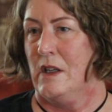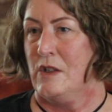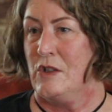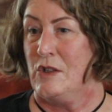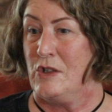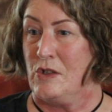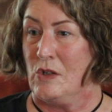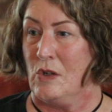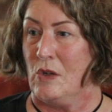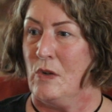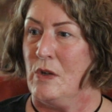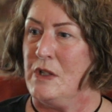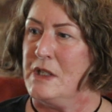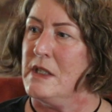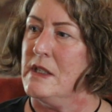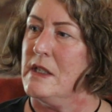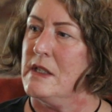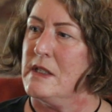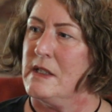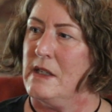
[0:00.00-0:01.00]

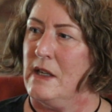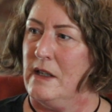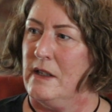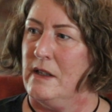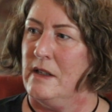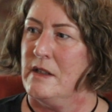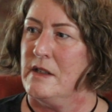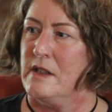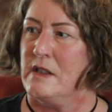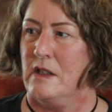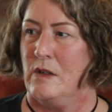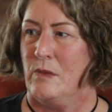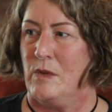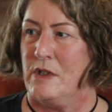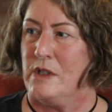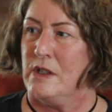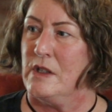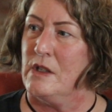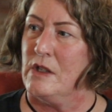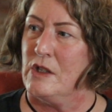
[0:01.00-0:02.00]
stories and the science and the
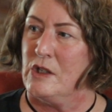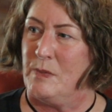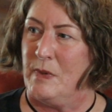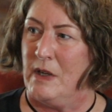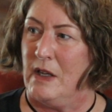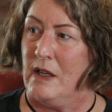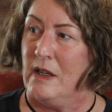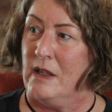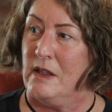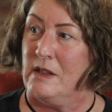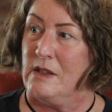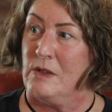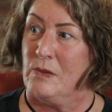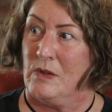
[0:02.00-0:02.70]
research behind